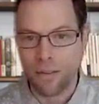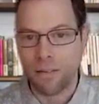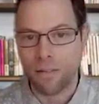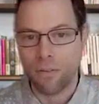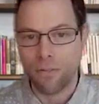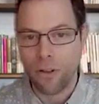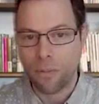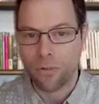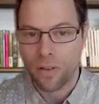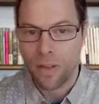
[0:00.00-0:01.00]
This is the
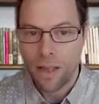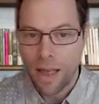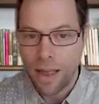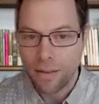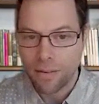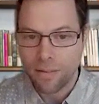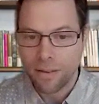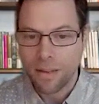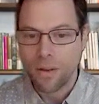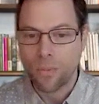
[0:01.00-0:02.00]
famous hand